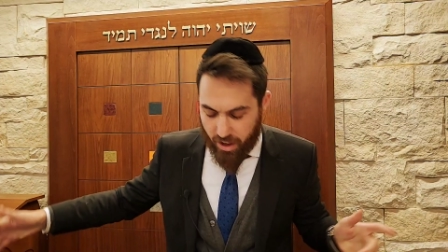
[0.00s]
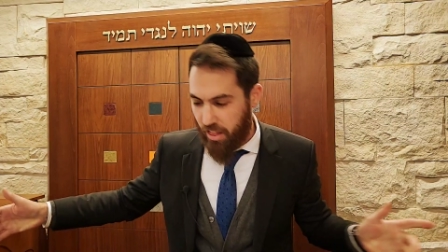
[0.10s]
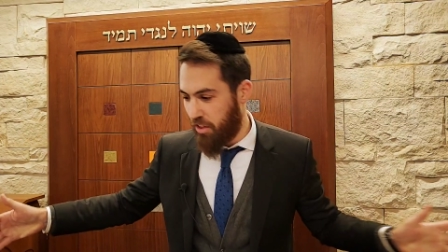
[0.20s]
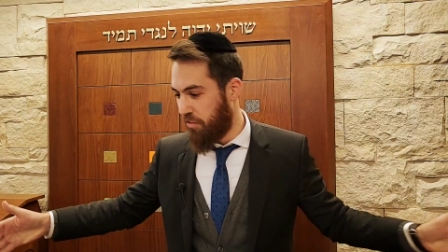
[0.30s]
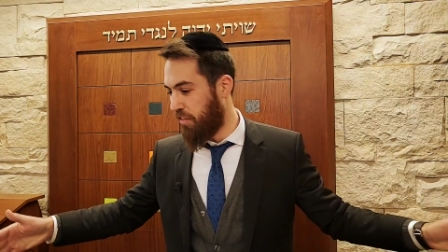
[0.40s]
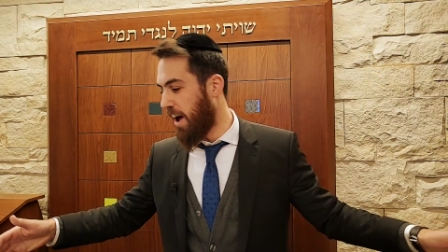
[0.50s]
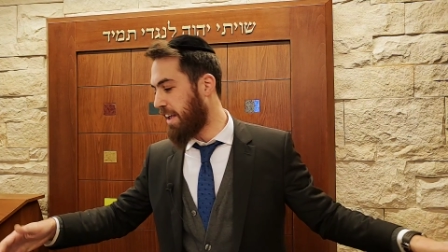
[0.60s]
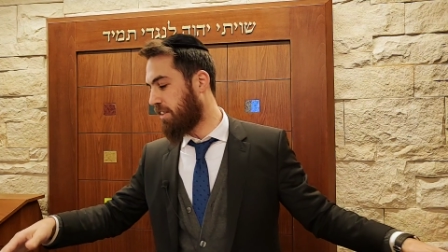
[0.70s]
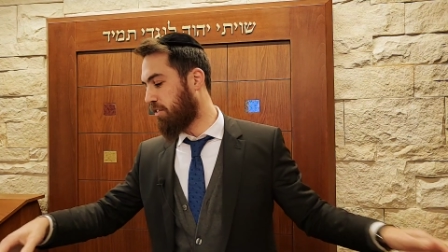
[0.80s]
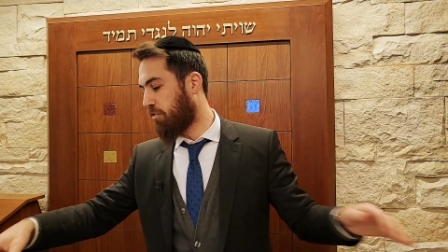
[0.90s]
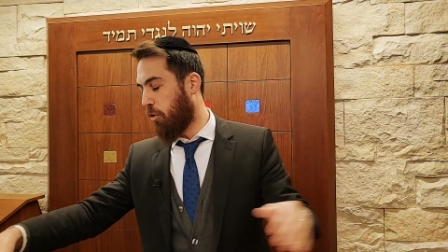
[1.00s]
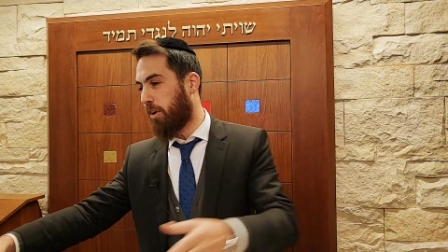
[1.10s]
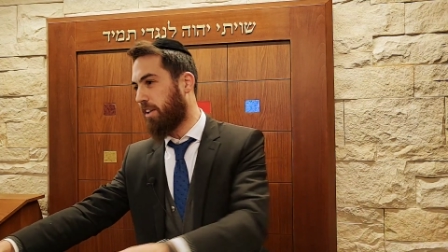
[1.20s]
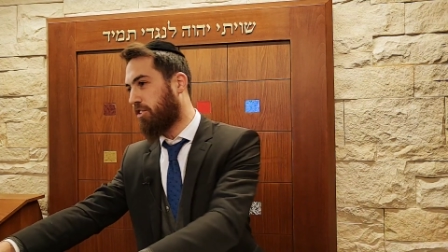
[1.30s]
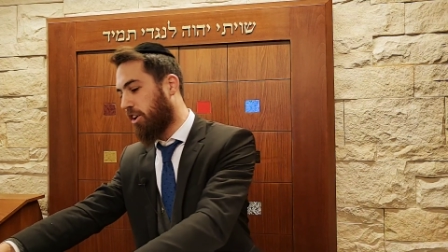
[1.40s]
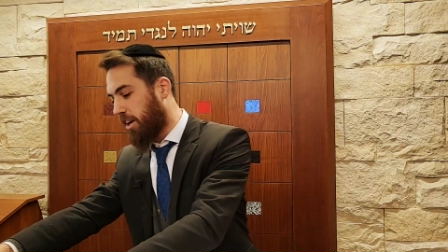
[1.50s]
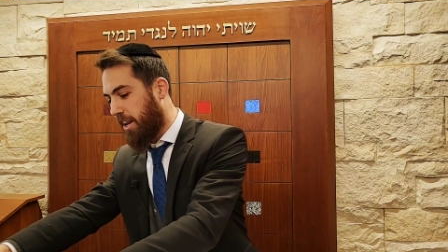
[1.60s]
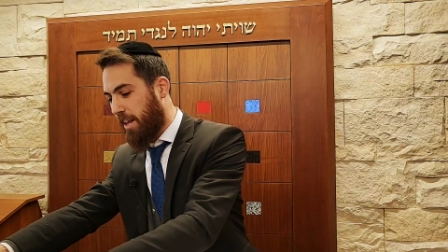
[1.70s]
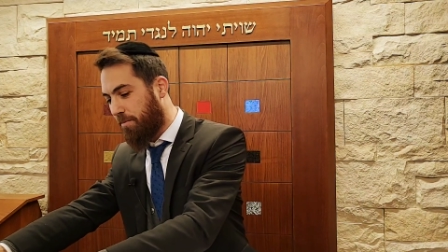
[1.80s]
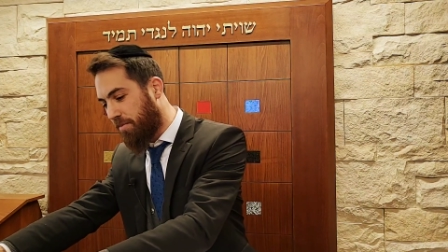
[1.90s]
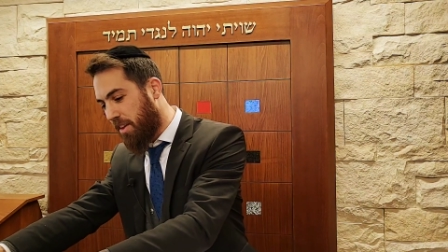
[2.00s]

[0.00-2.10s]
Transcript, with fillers: the fight for eternity,